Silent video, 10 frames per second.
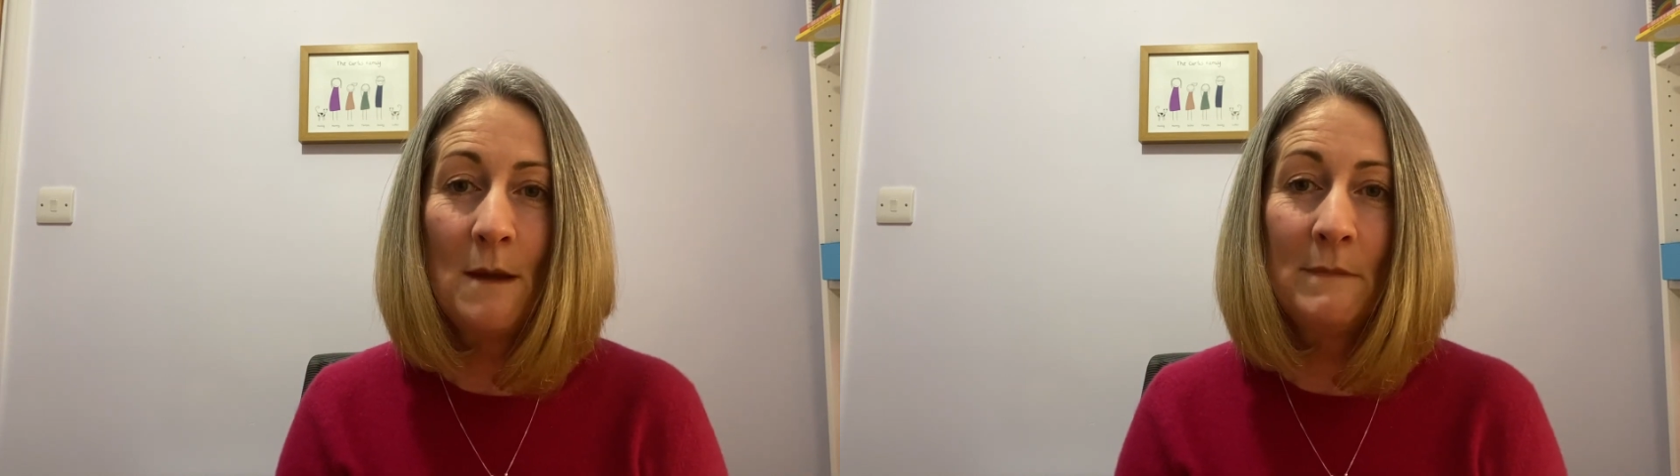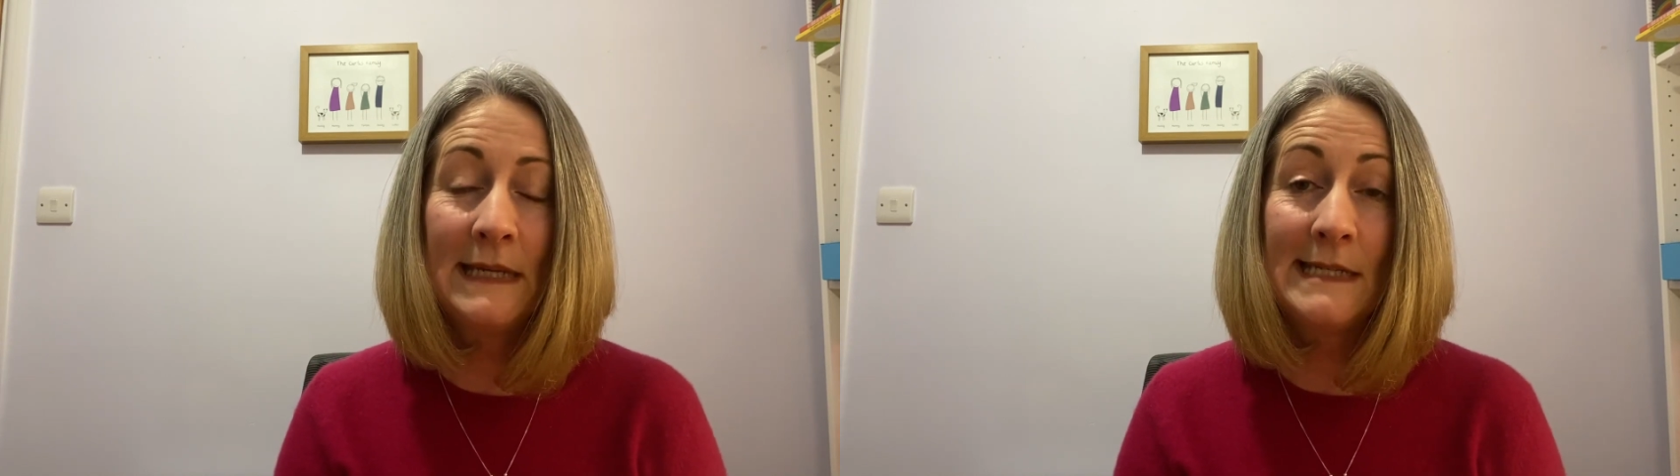
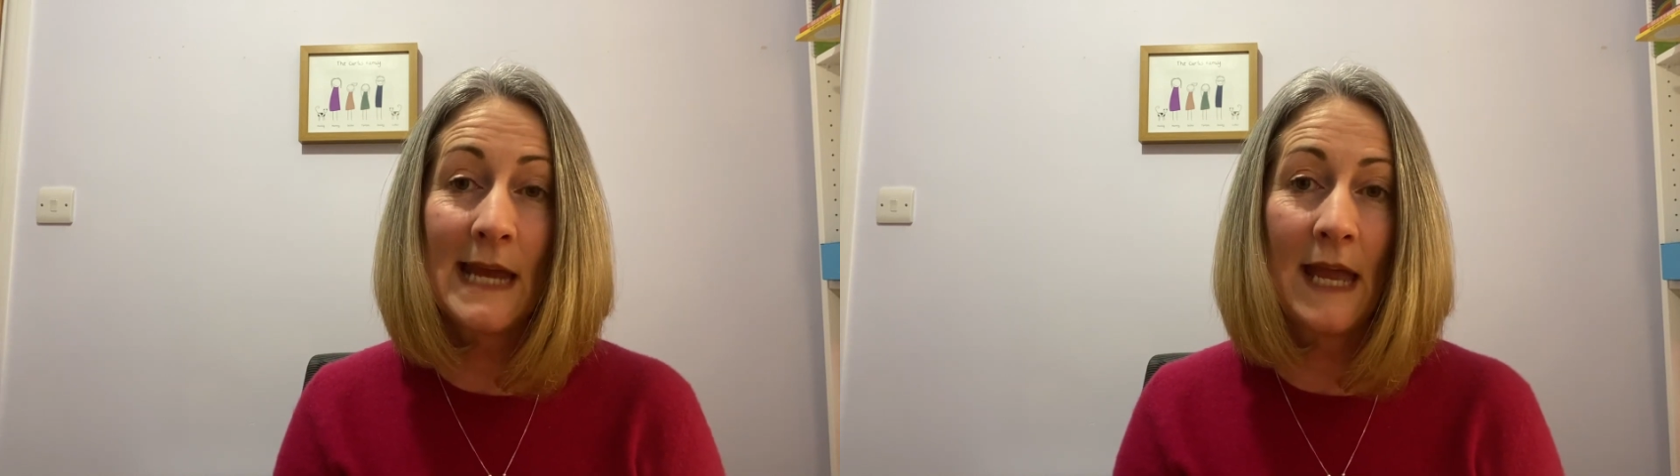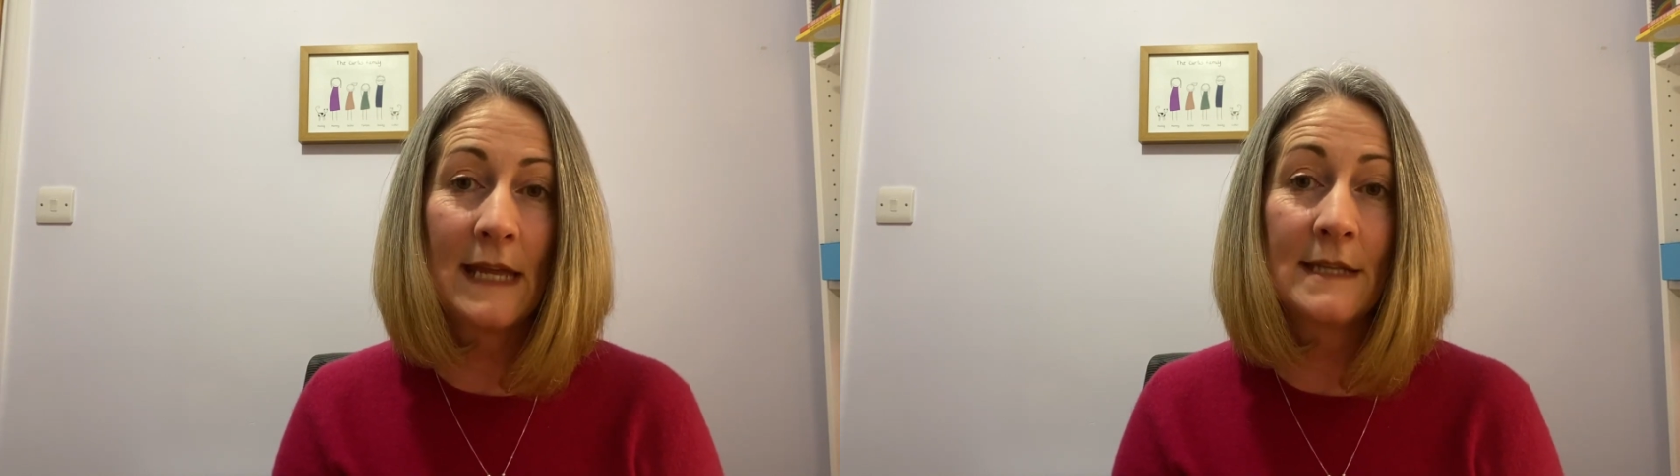
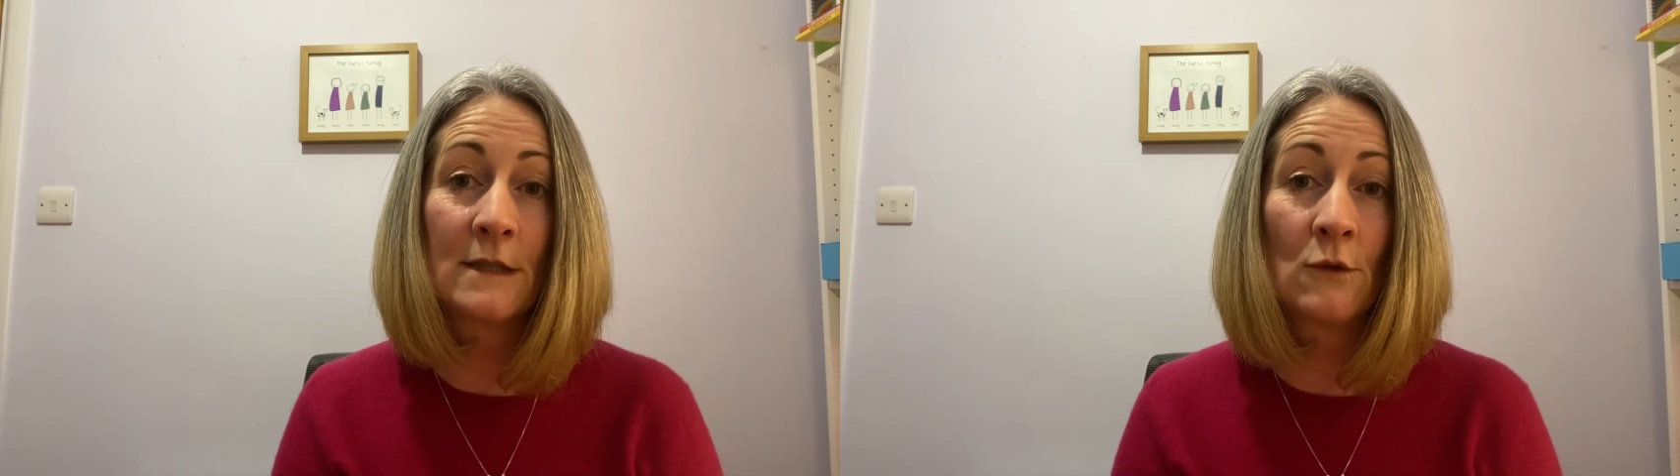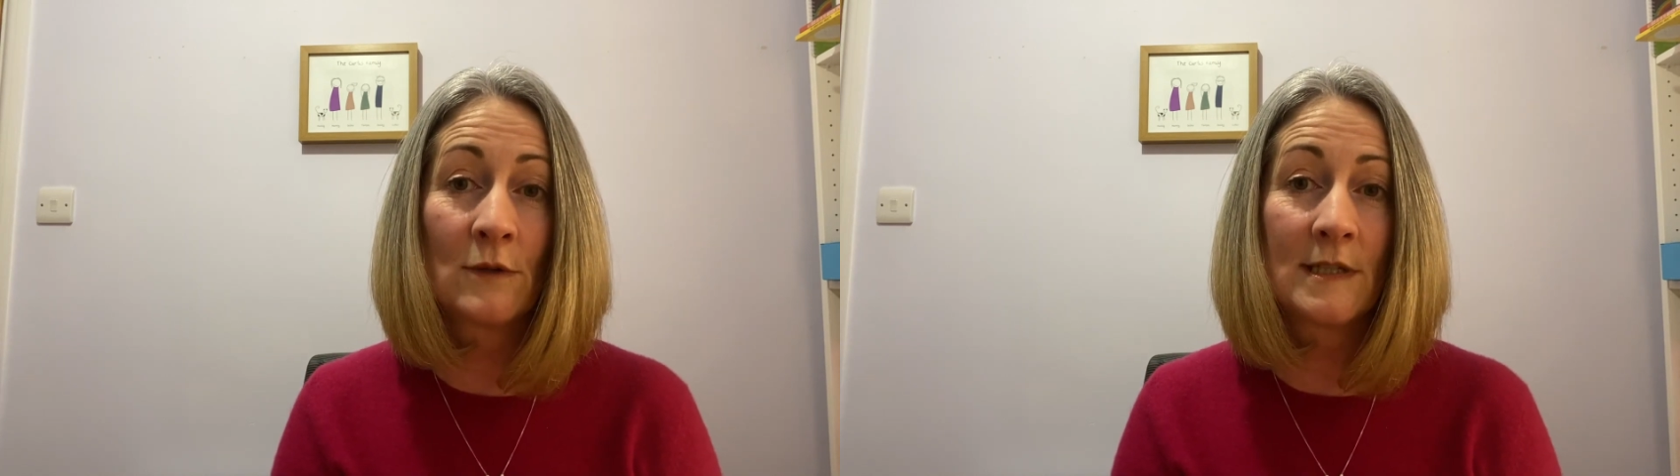PDA is
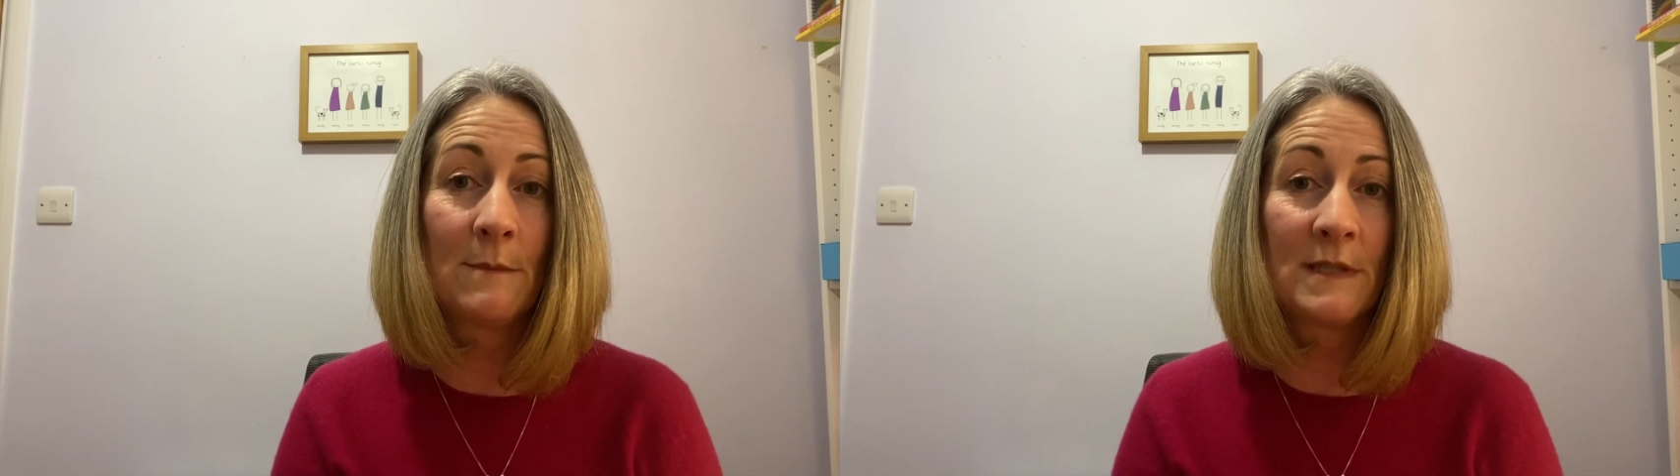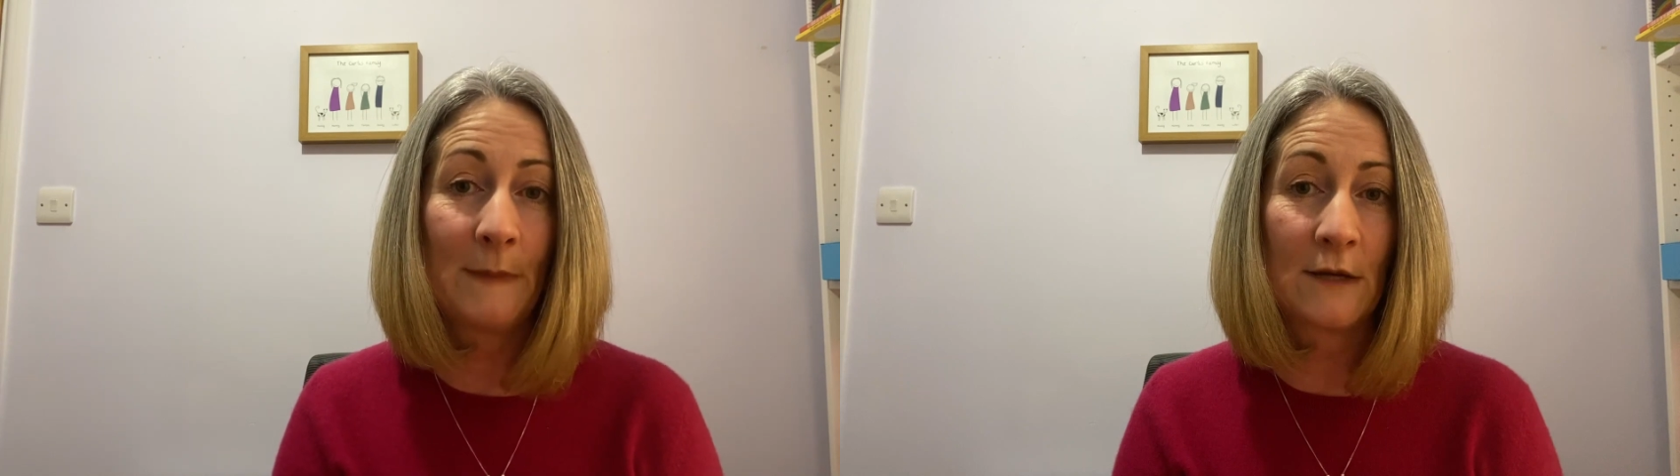an
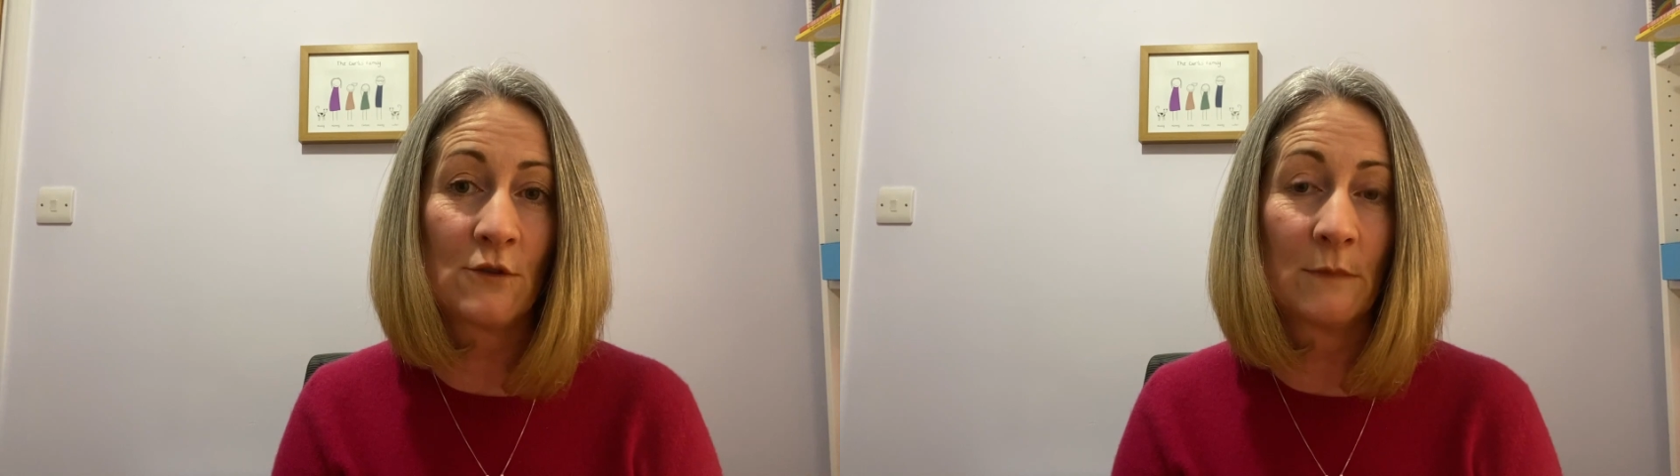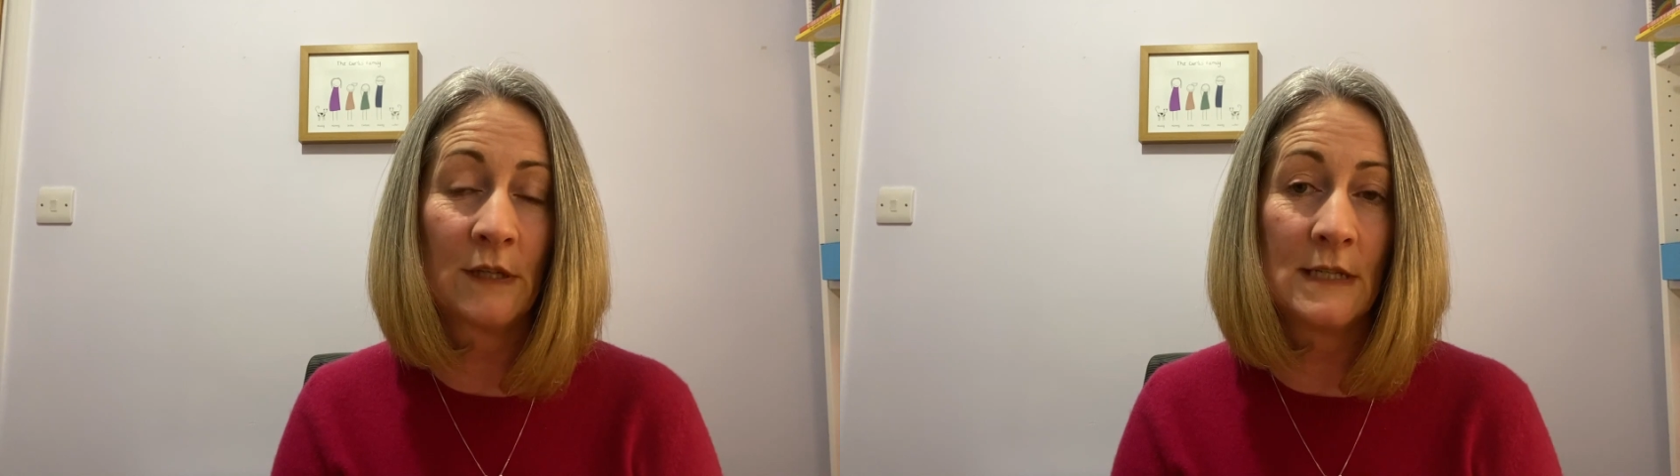autism
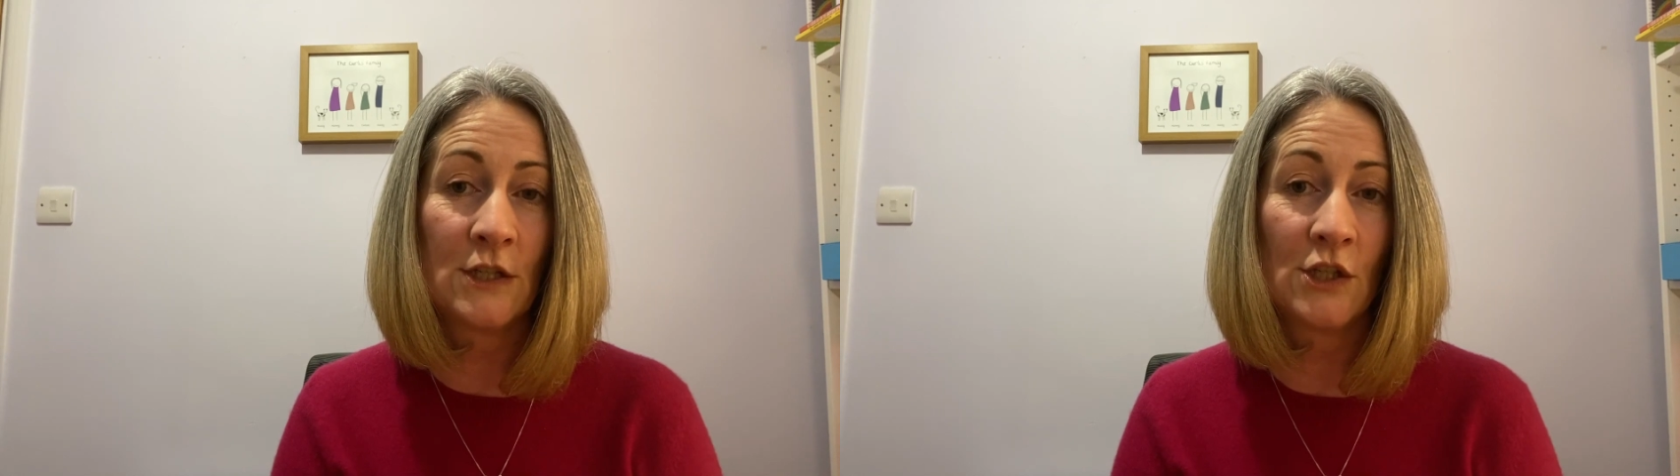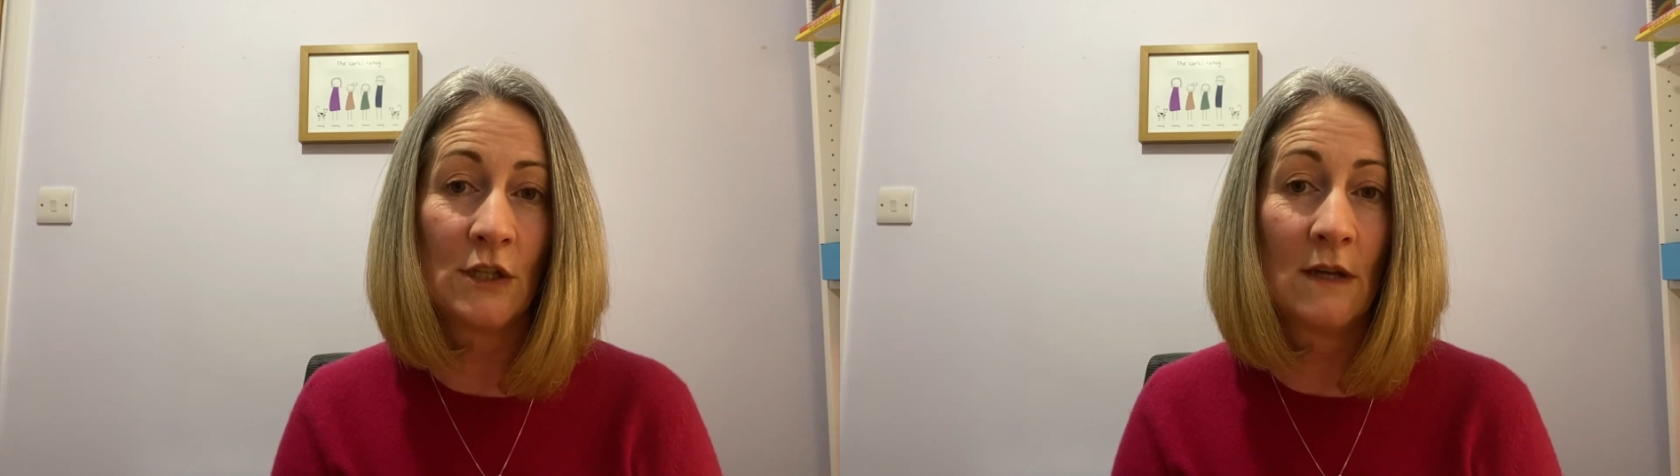spectrum
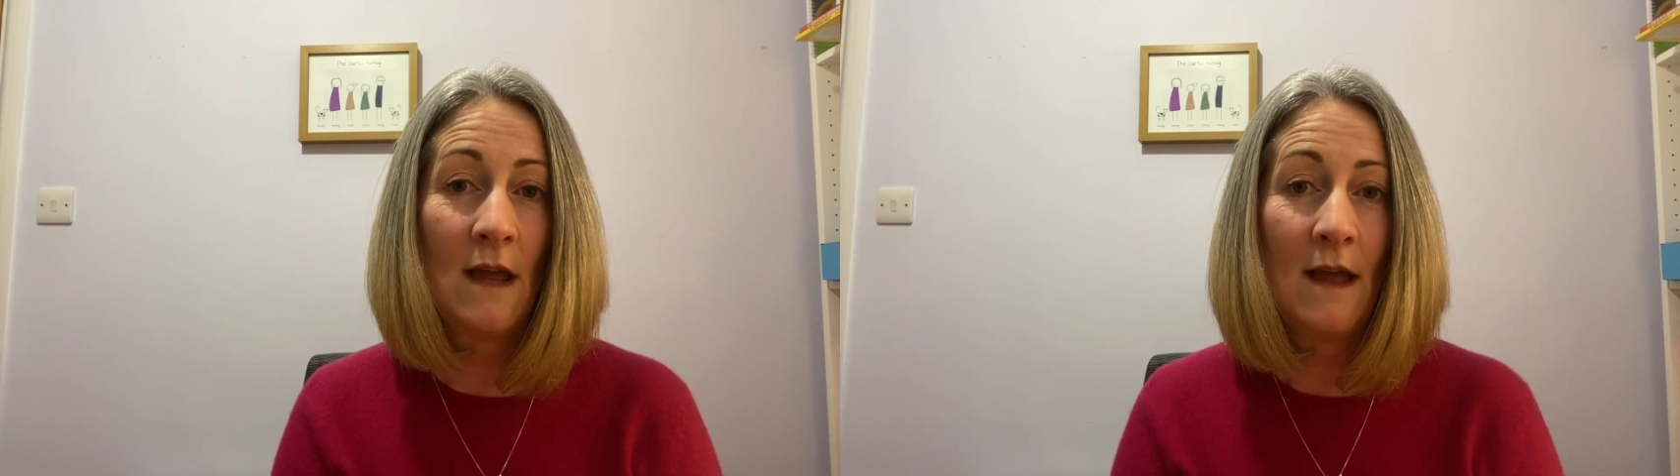condition,